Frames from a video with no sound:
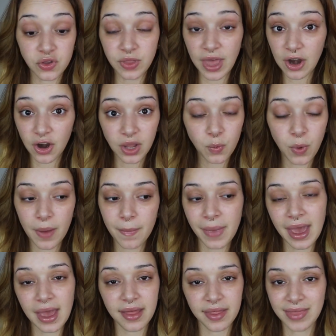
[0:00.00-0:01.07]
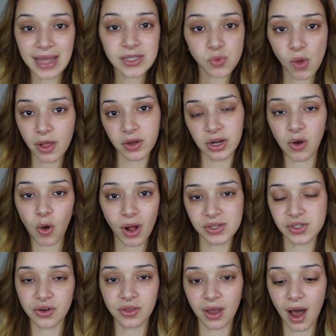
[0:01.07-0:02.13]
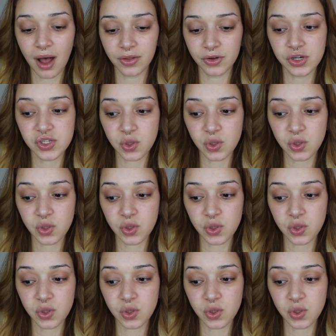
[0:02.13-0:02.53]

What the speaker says: their equipment, that's all gonna alter the color.